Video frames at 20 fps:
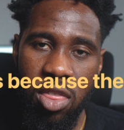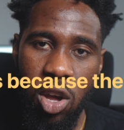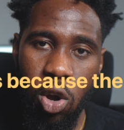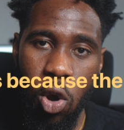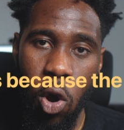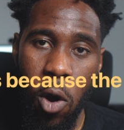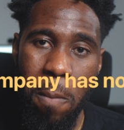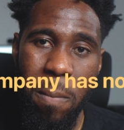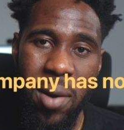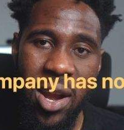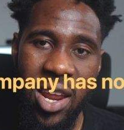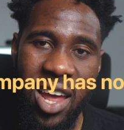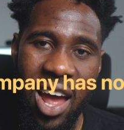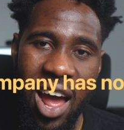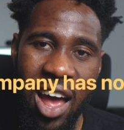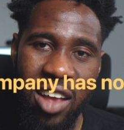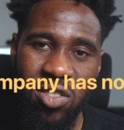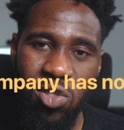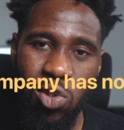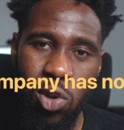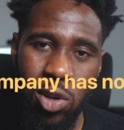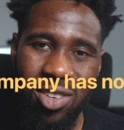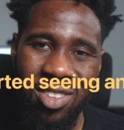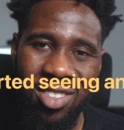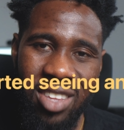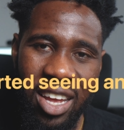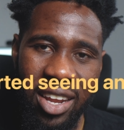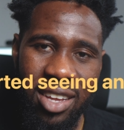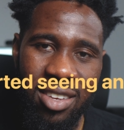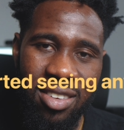the company has not
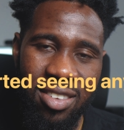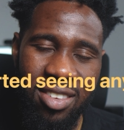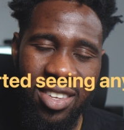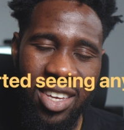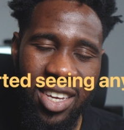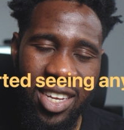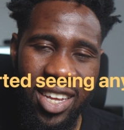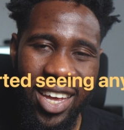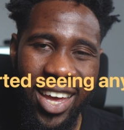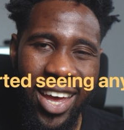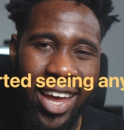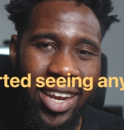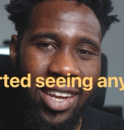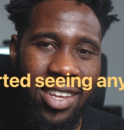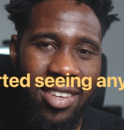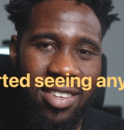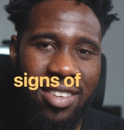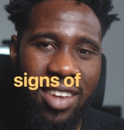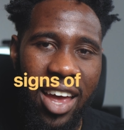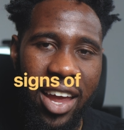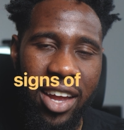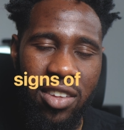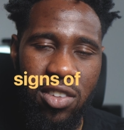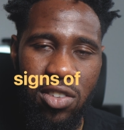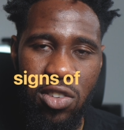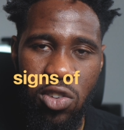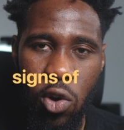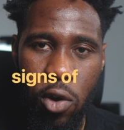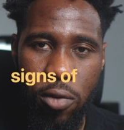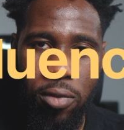started seeing any
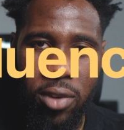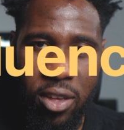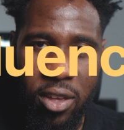signs of